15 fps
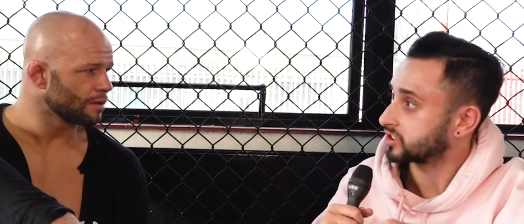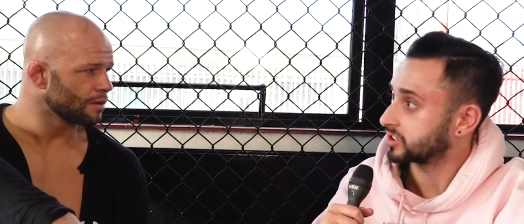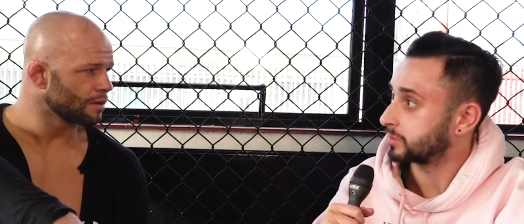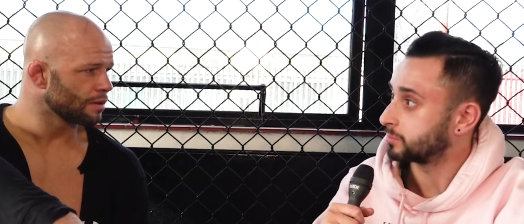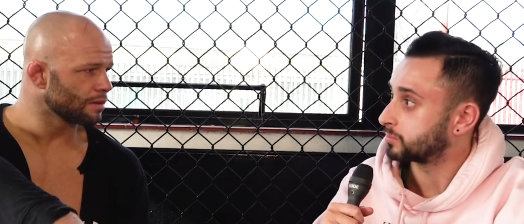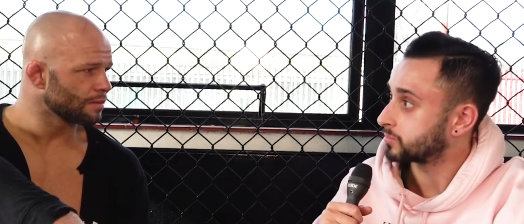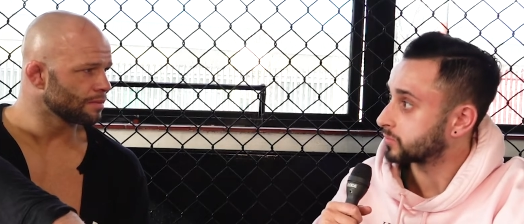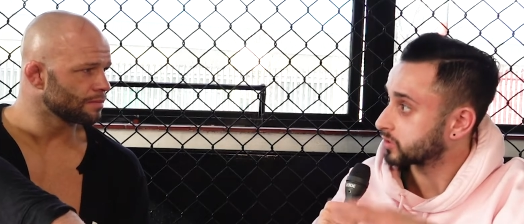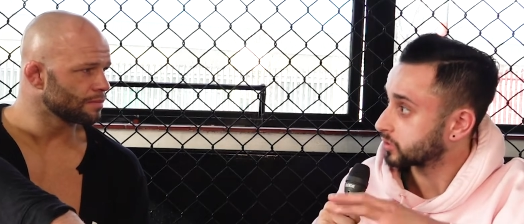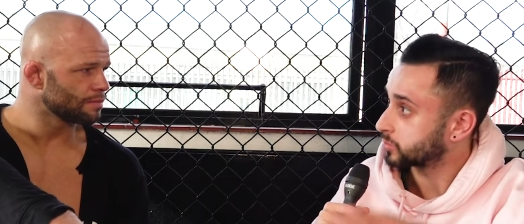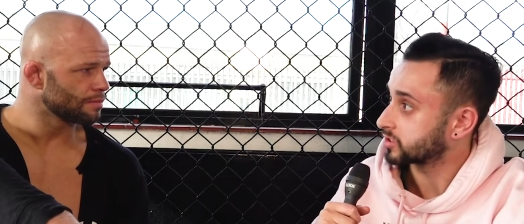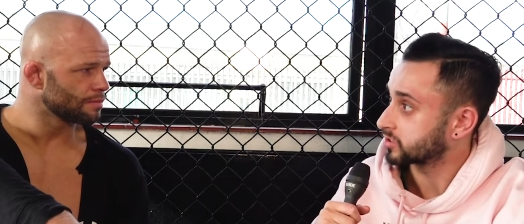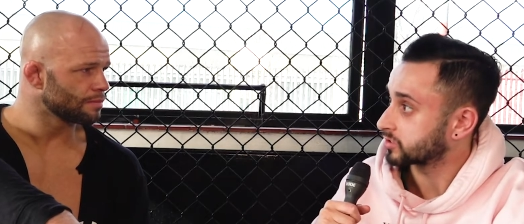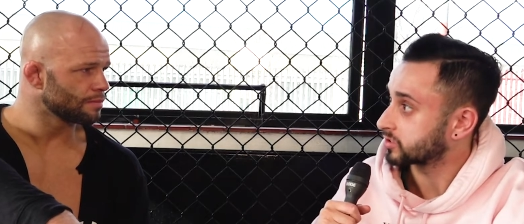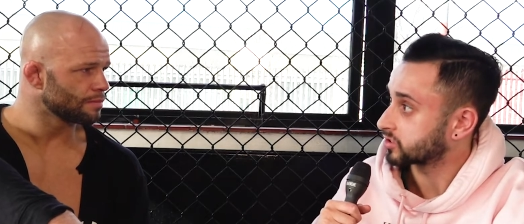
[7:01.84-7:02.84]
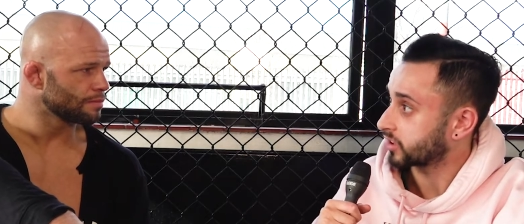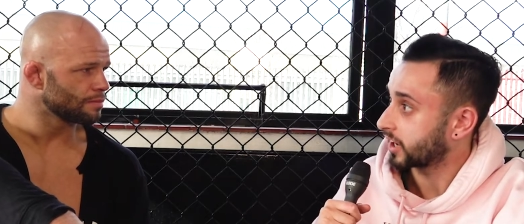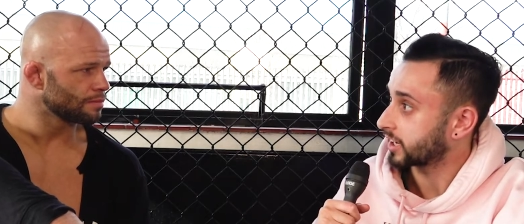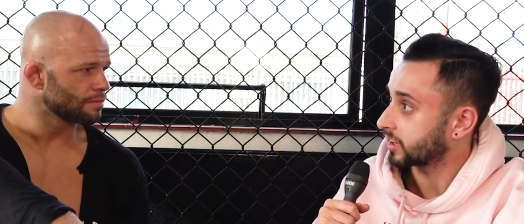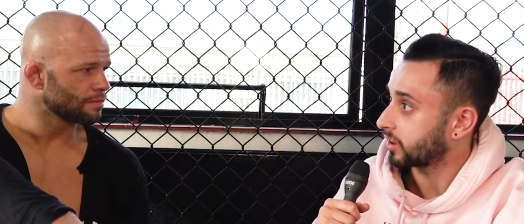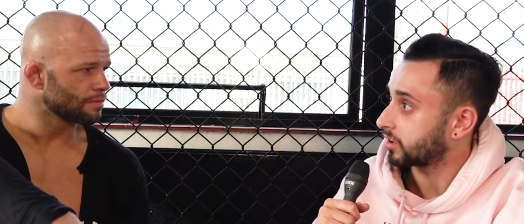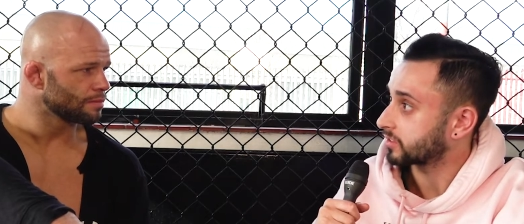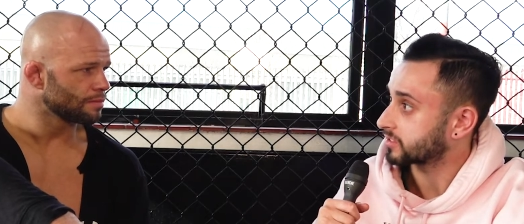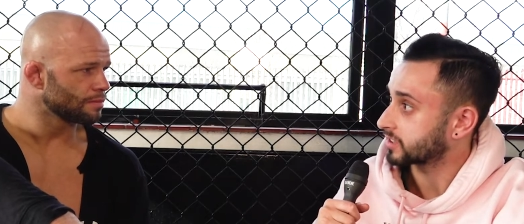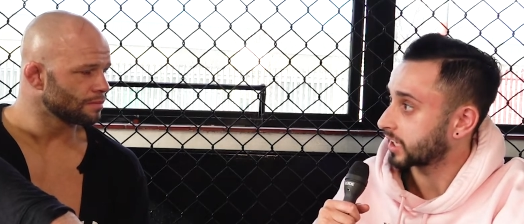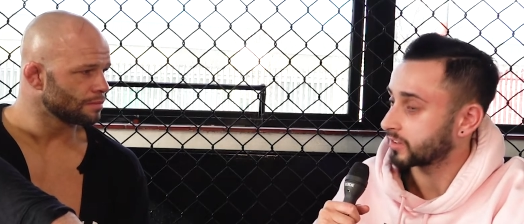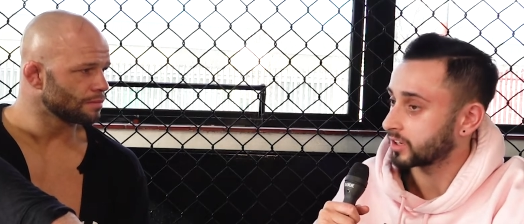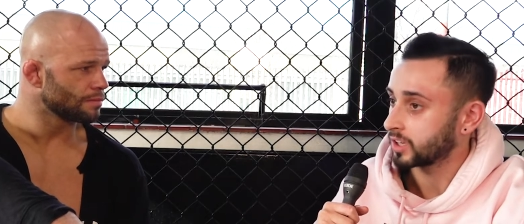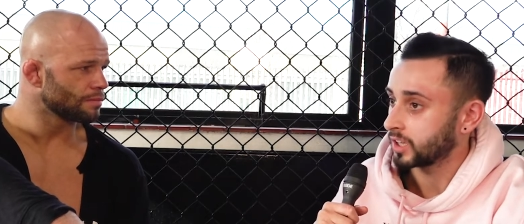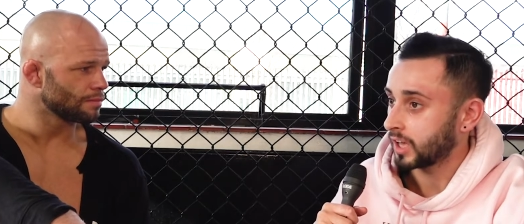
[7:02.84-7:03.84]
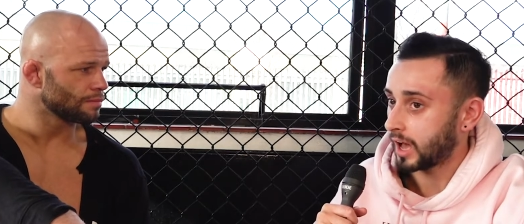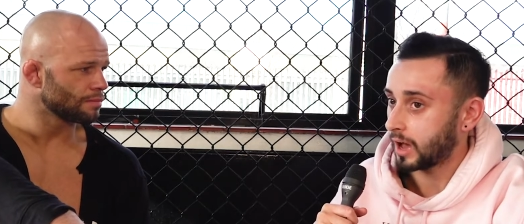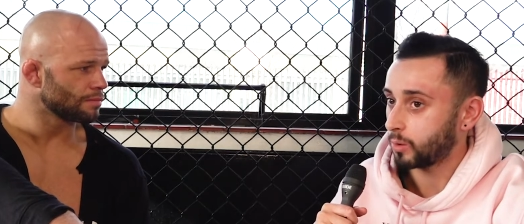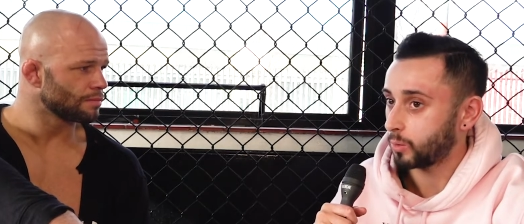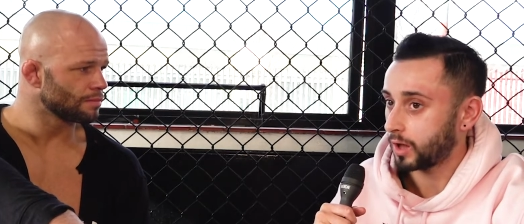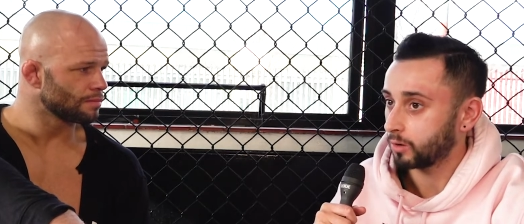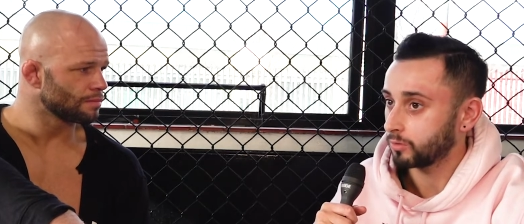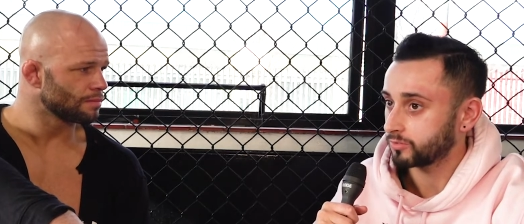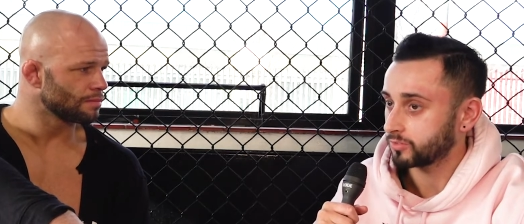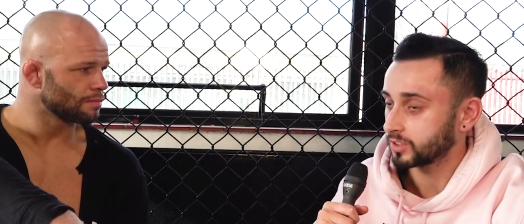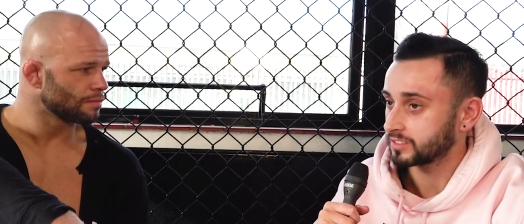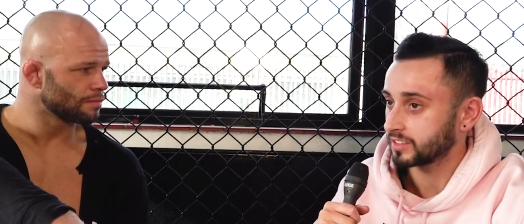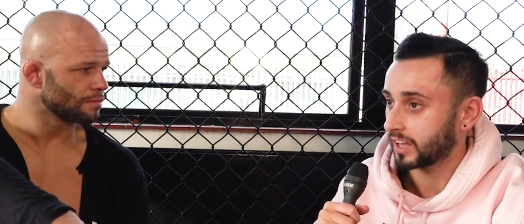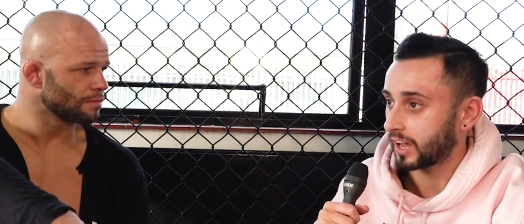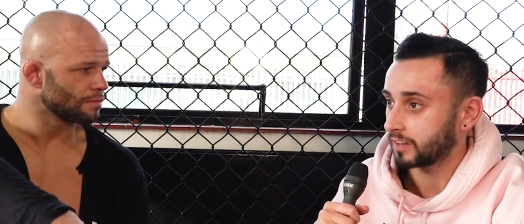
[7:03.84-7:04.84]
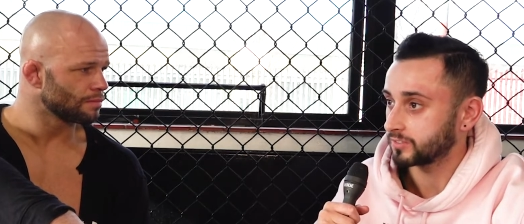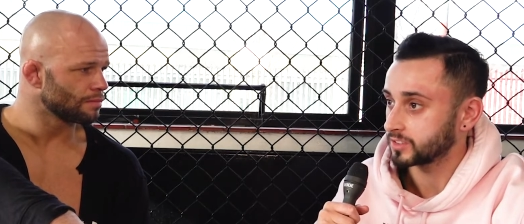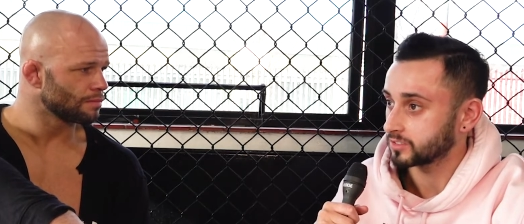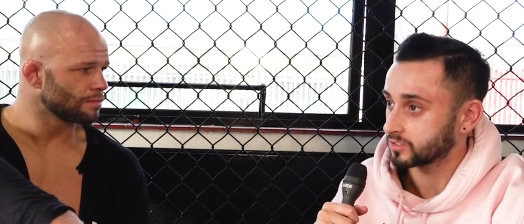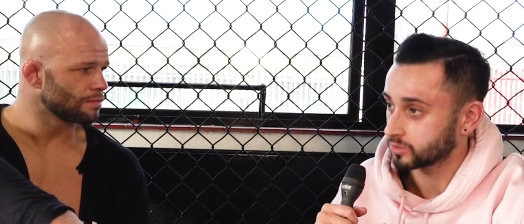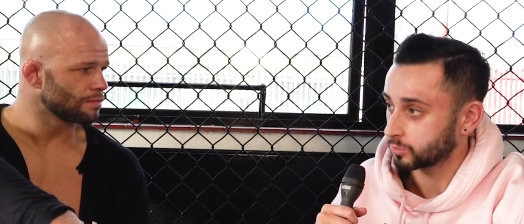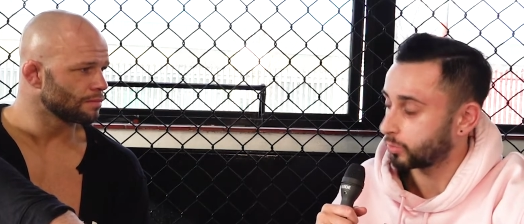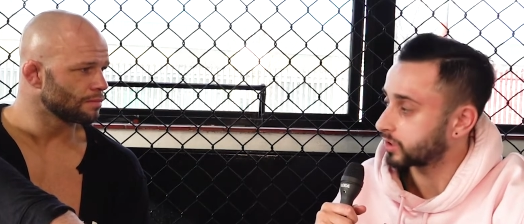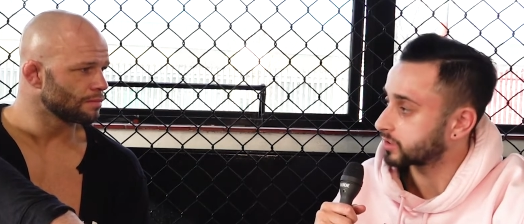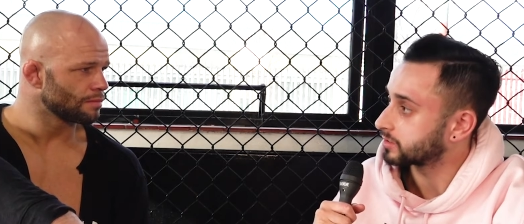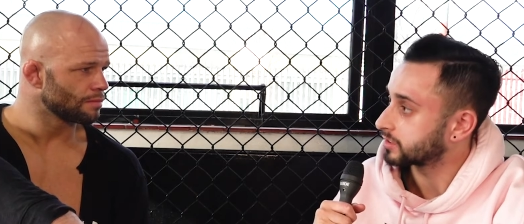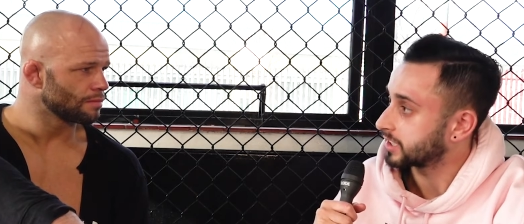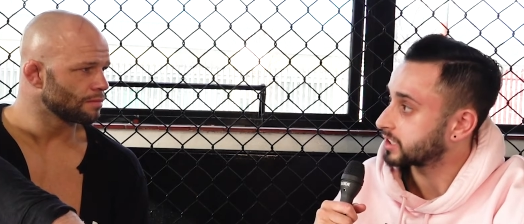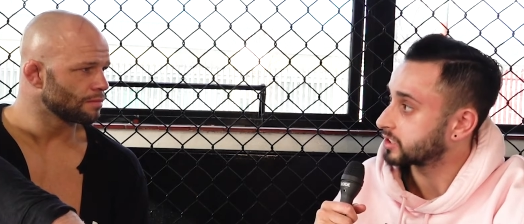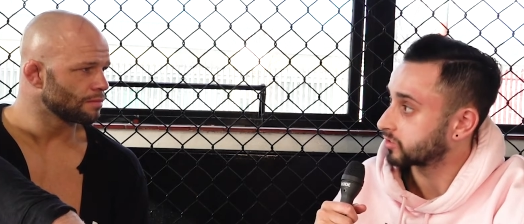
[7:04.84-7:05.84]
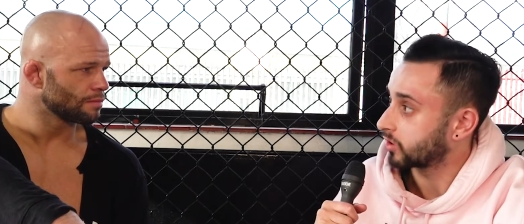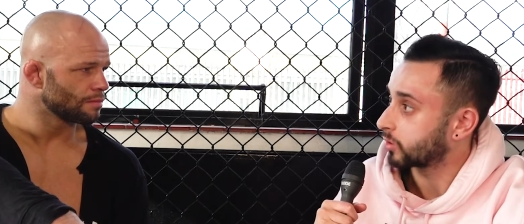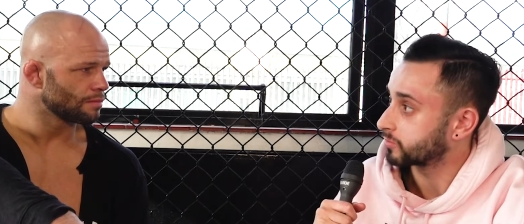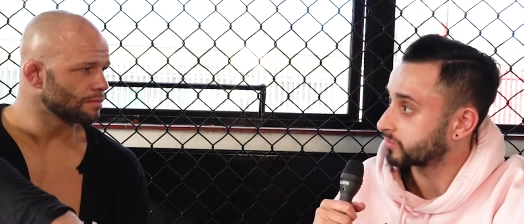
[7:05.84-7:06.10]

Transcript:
Speaker 1: gym, you and your son train a lot together. How helpful is it having someone in your own